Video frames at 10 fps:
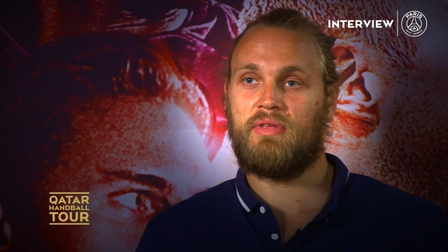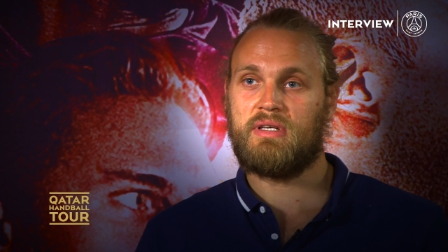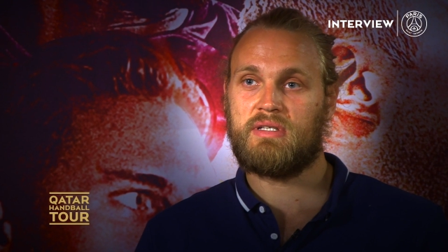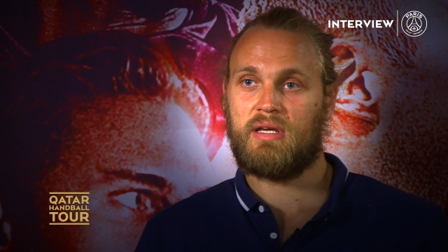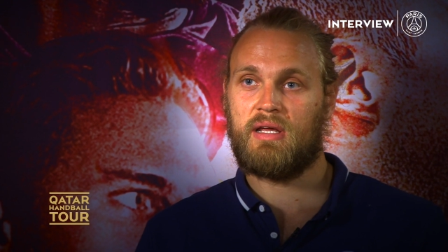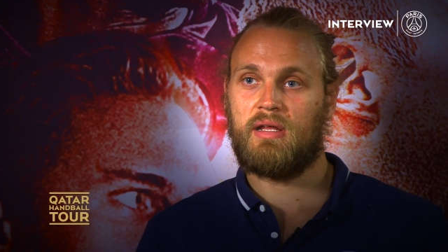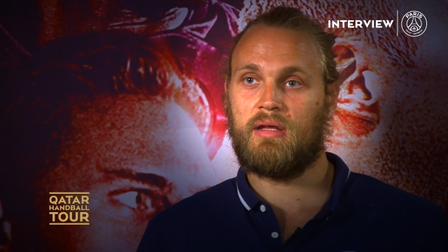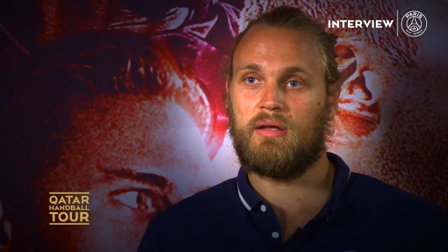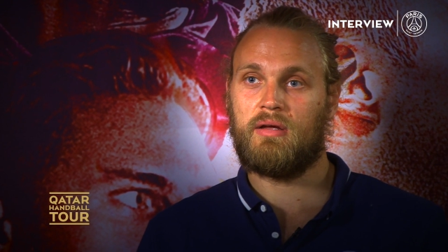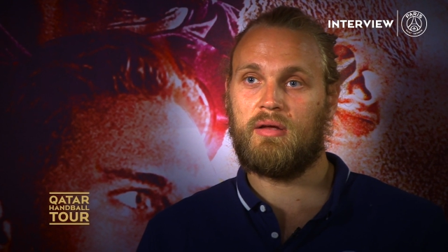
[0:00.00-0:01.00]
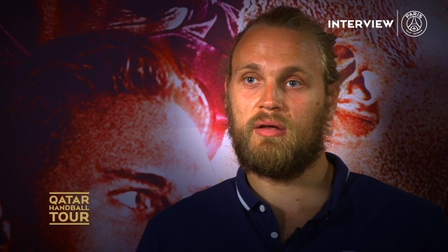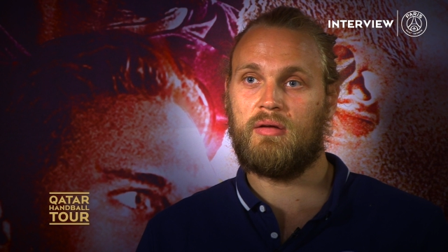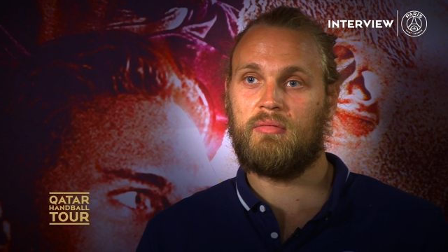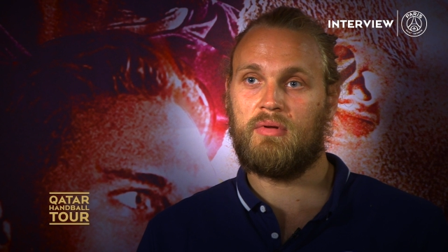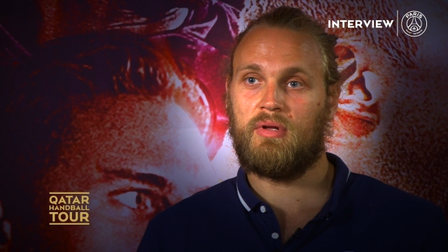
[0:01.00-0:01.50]
things are getting
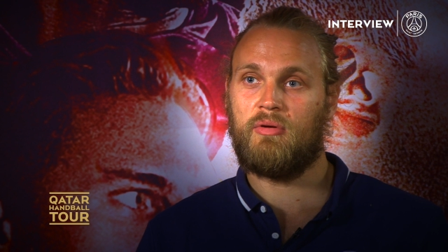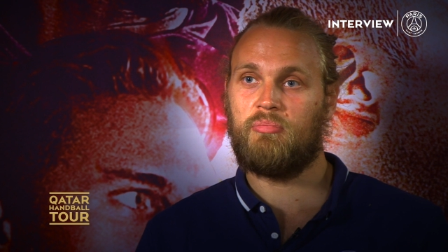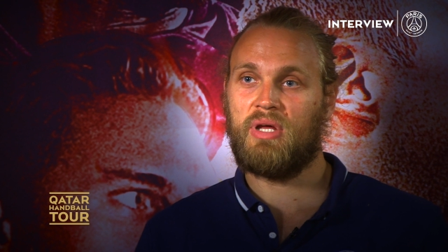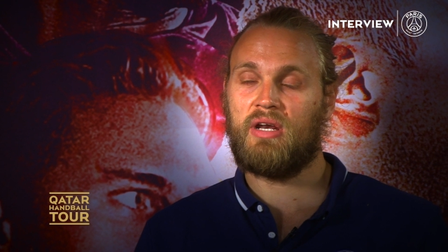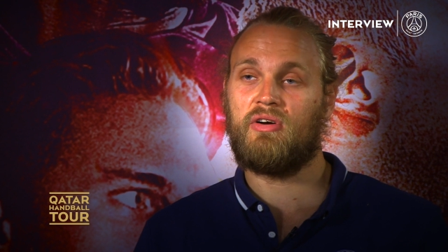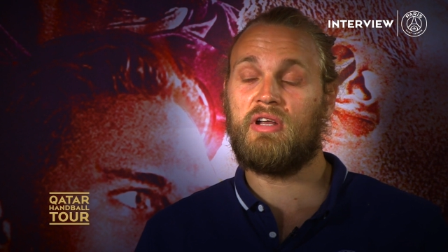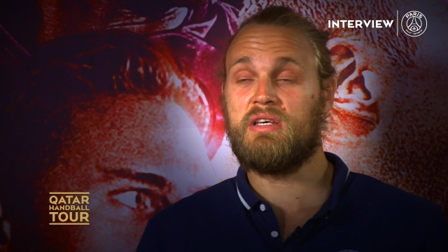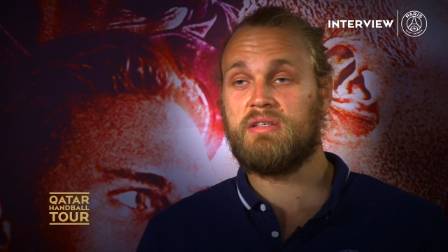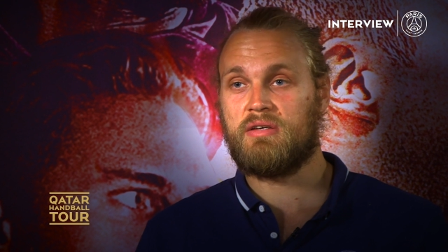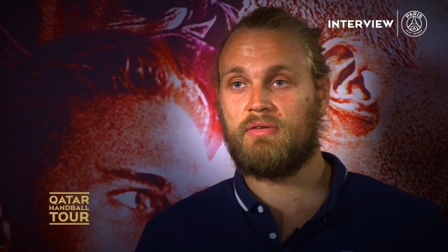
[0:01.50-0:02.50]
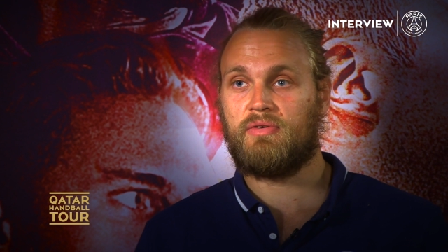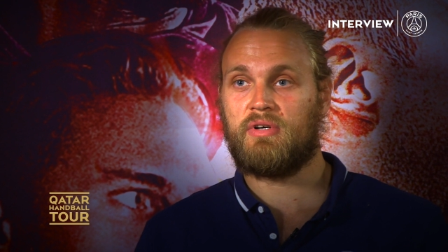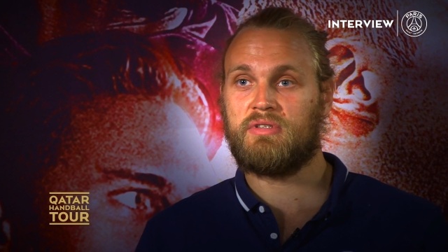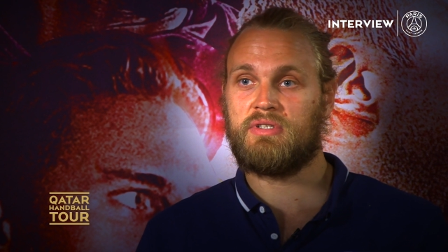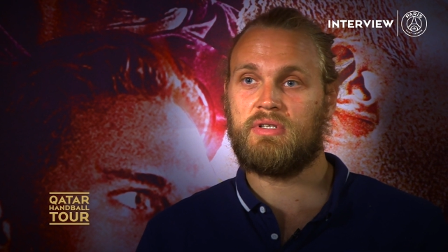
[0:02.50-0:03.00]
better and easier
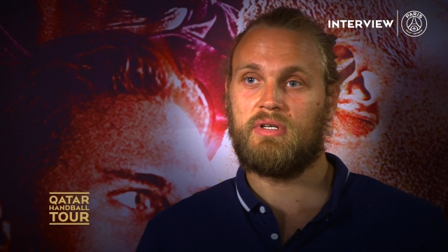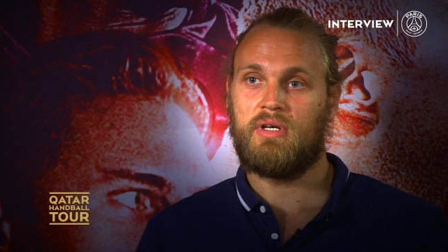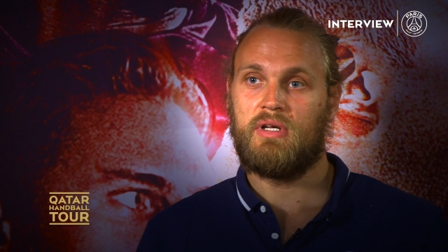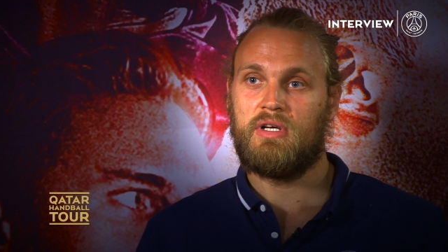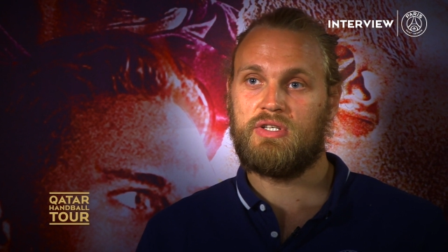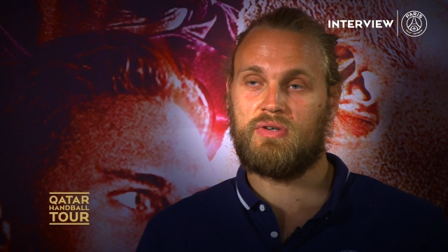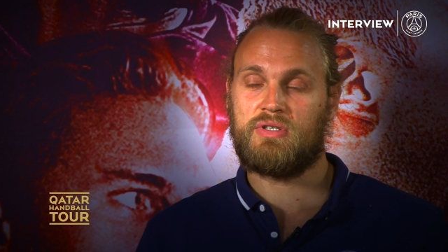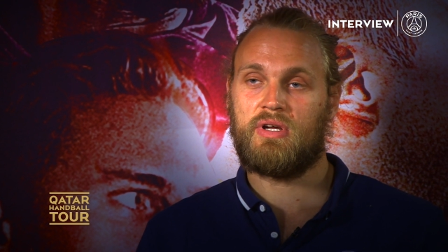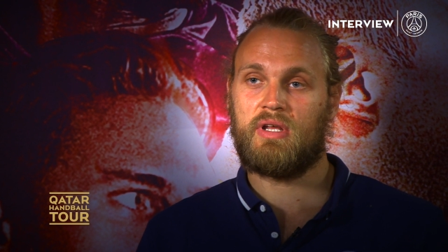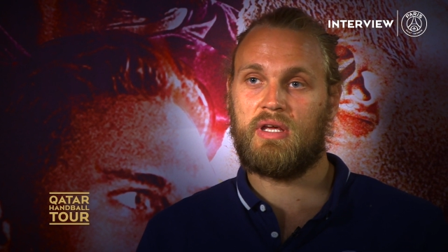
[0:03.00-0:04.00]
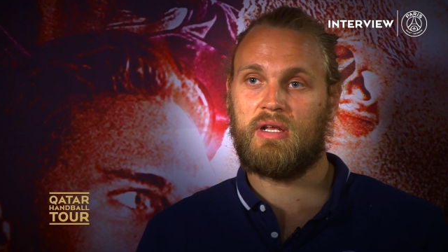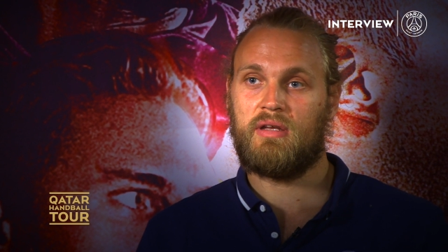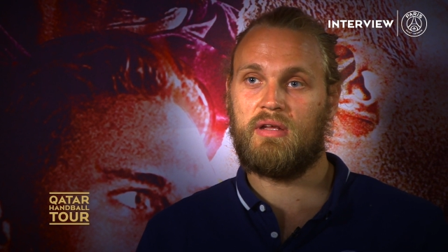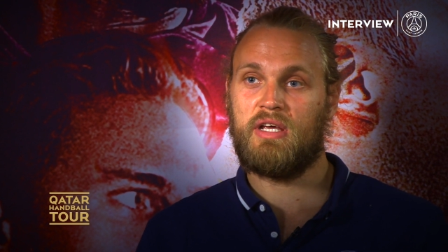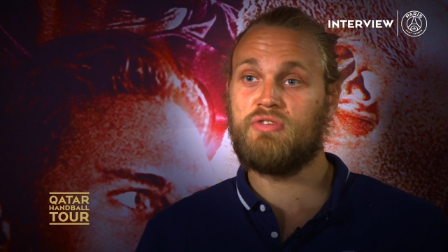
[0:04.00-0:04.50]
for us. So it's going to
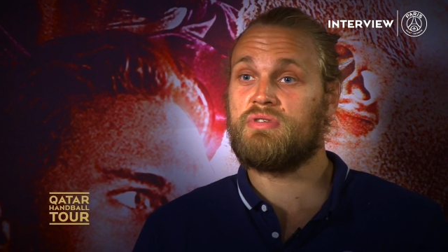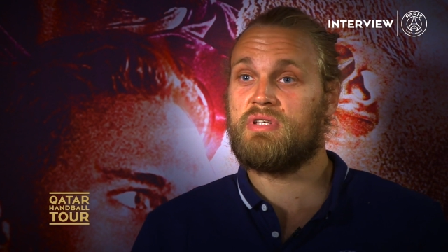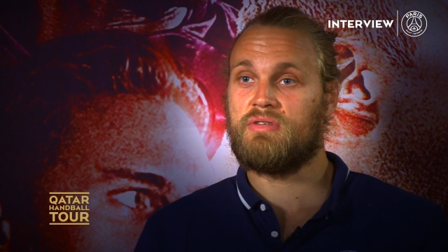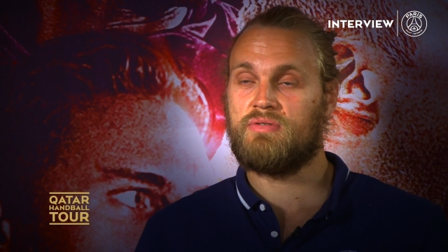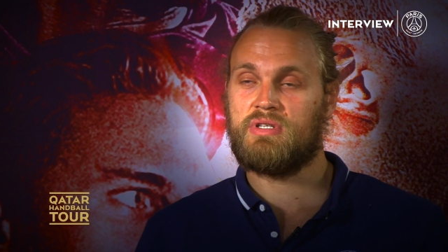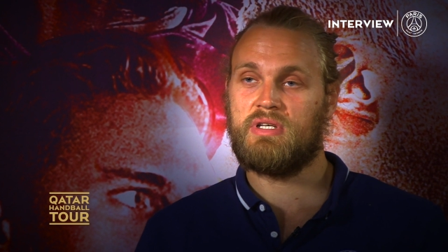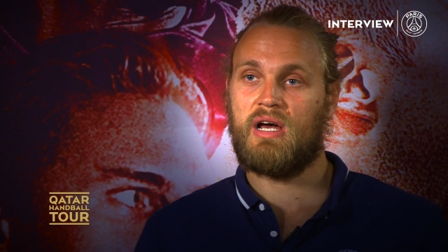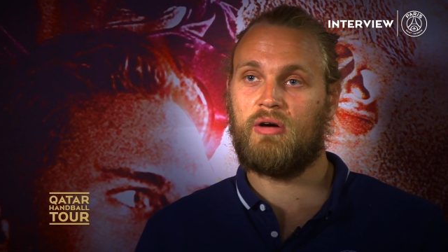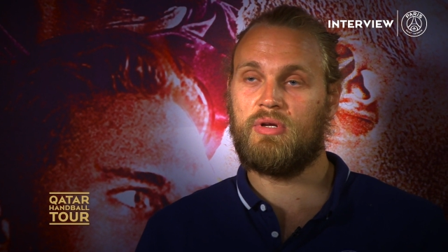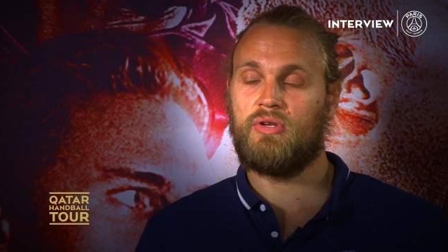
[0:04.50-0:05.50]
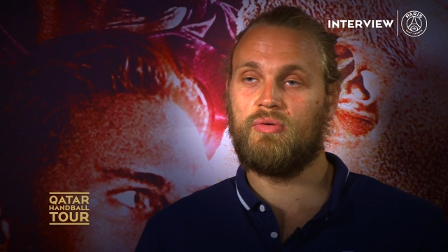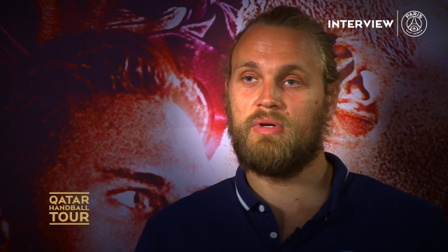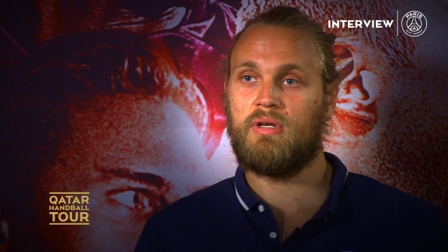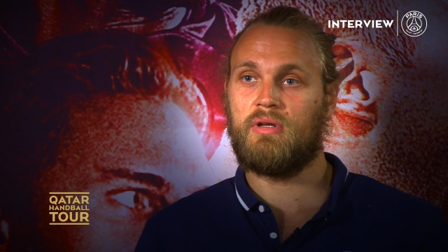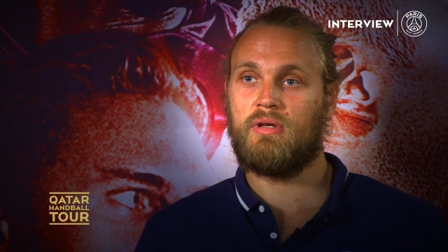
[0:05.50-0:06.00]
get interesting to see how we do in